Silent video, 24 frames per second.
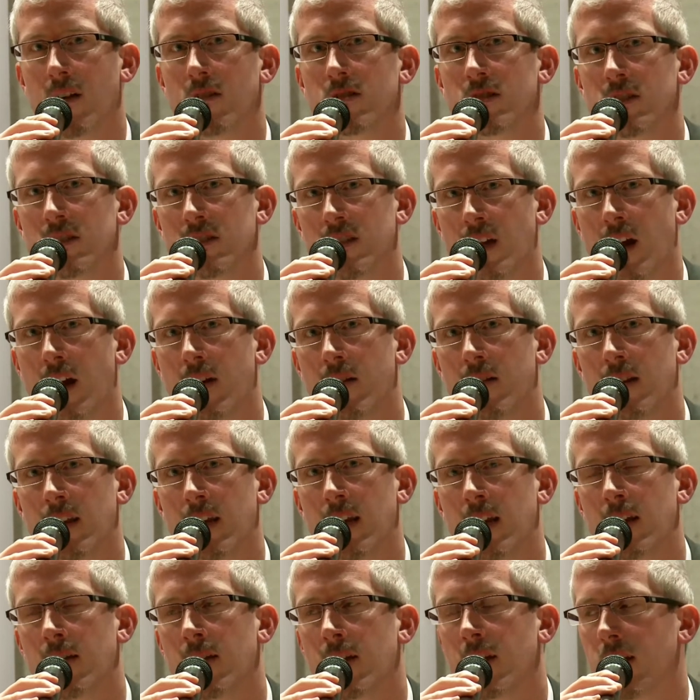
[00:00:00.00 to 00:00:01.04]
else
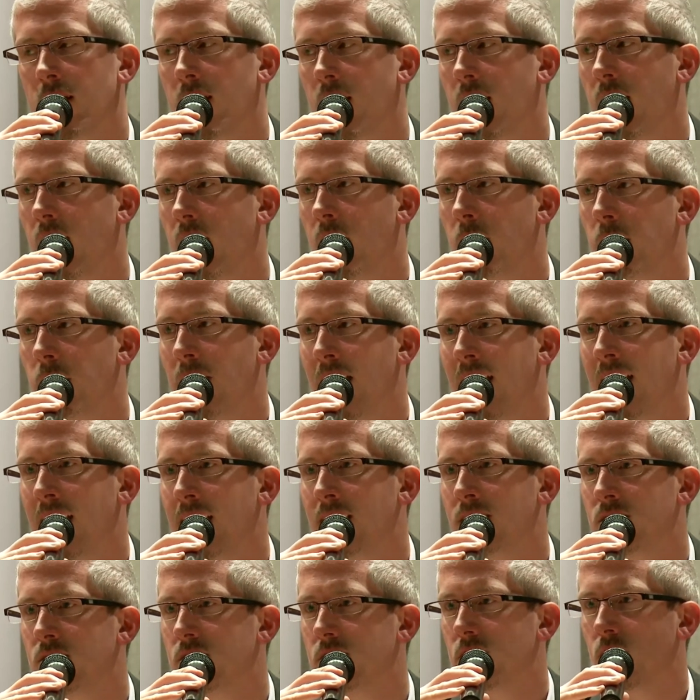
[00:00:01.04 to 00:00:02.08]
entirely,
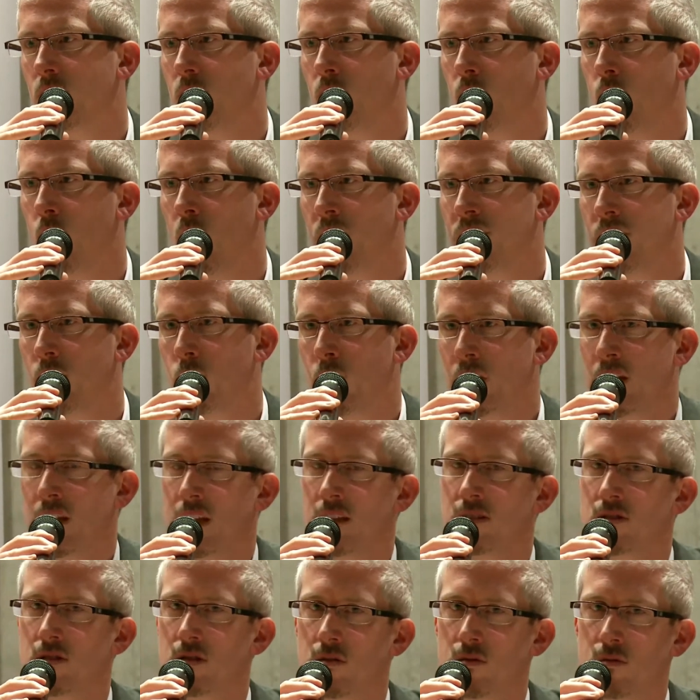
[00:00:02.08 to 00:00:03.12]
and one that we
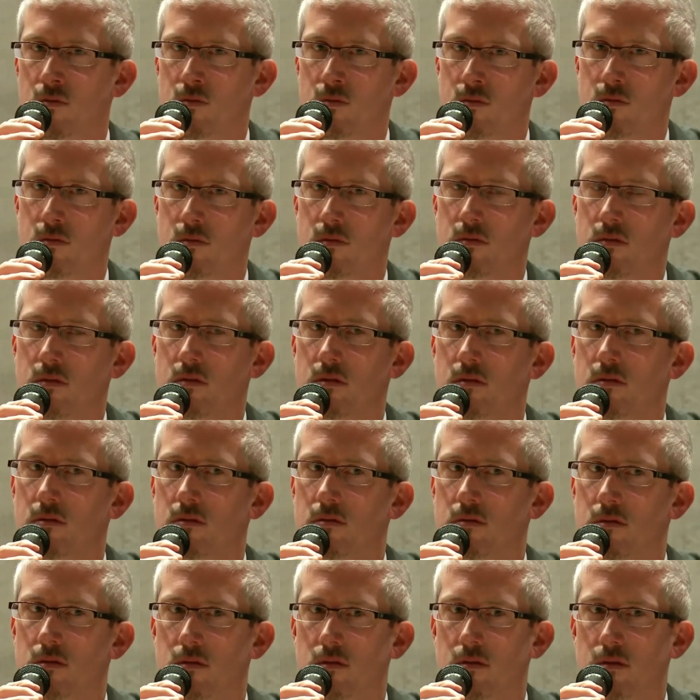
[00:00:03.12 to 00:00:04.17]
need to
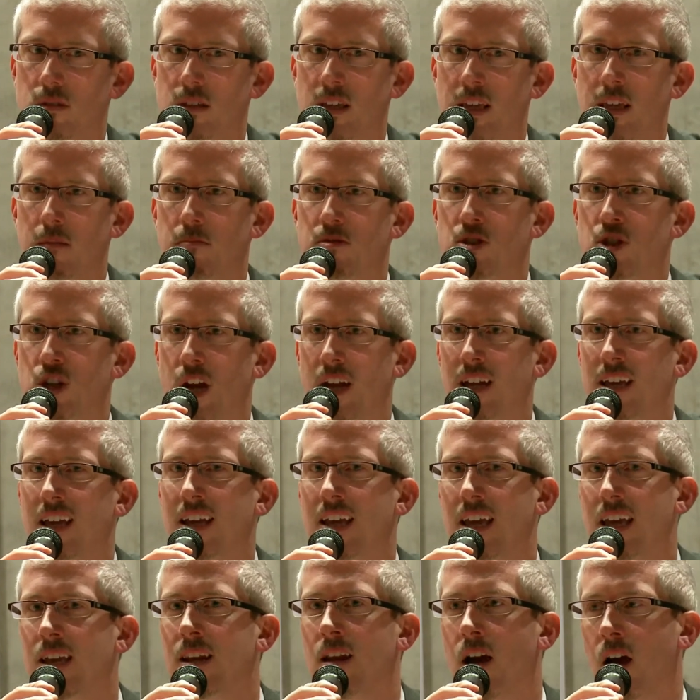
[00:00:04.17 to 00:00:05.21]
keep
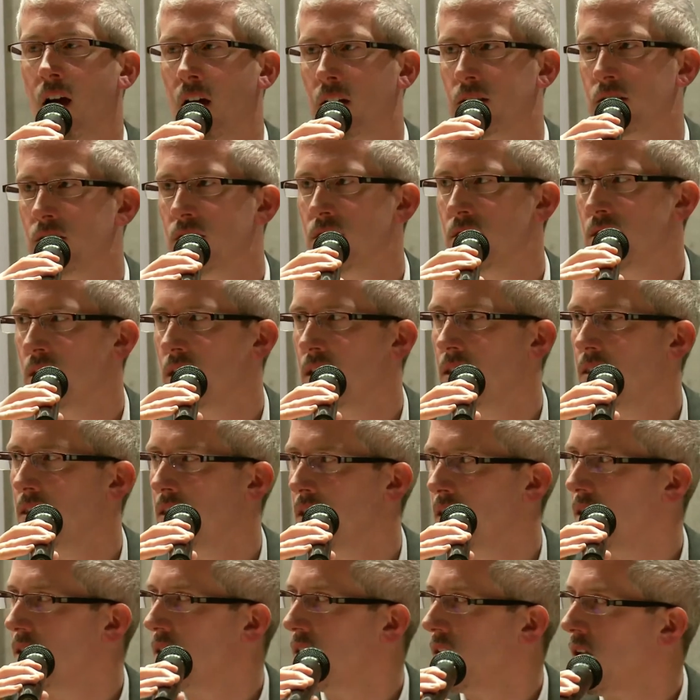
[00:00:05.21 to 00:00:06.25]
checking in on to see
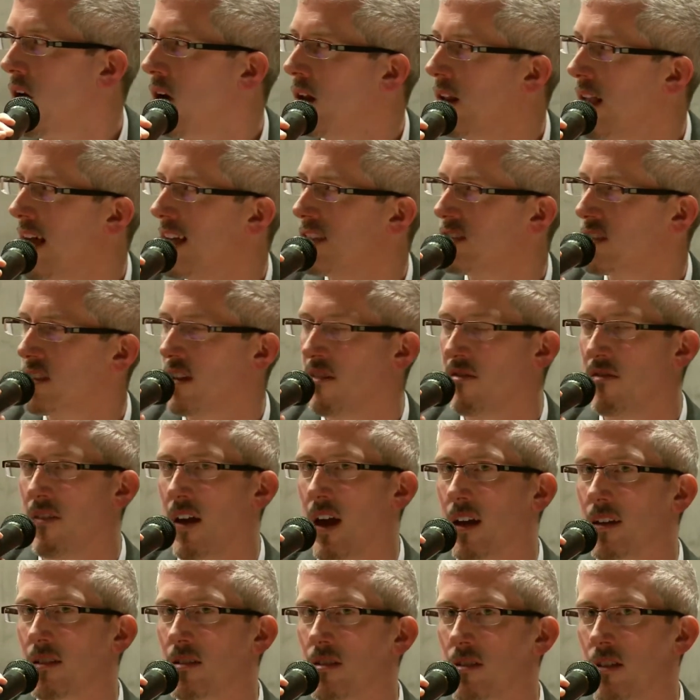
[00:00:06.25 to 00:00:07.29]
the long-lasting
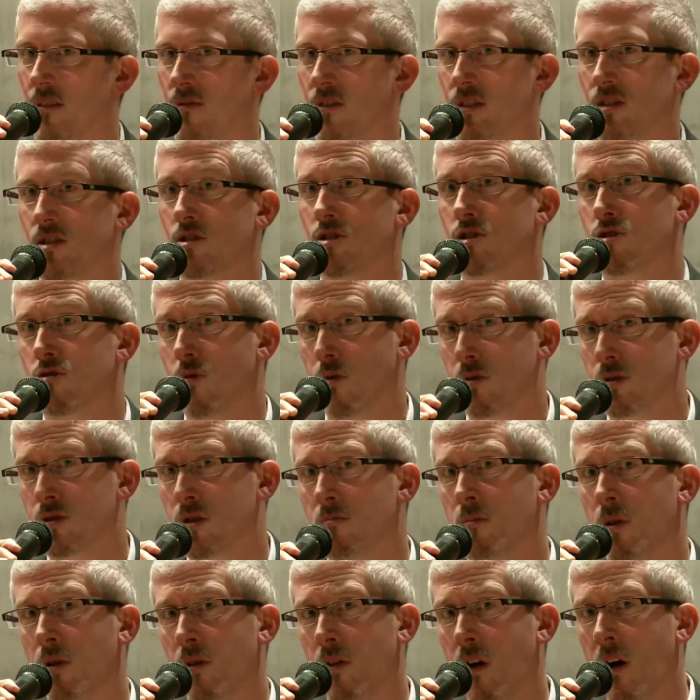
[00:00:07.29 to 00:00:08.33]
effects, if it's a
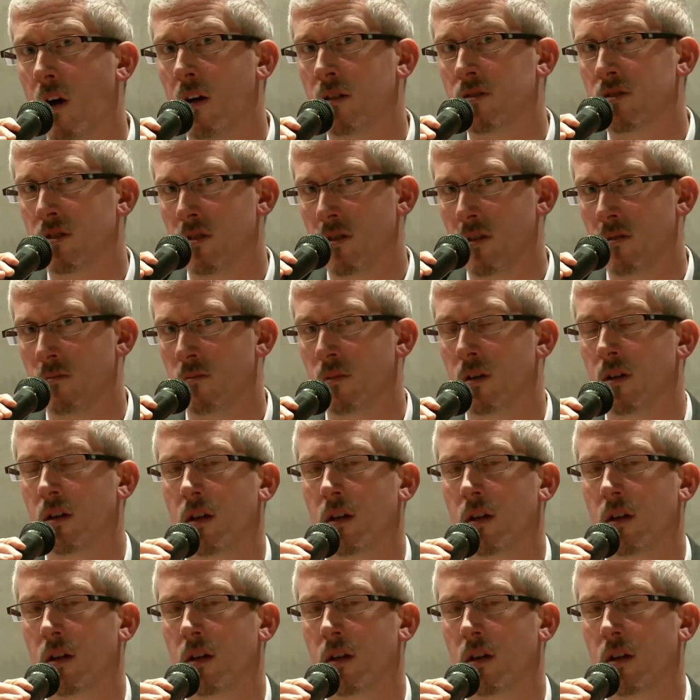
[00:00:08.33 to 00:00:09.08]
short-term or long-term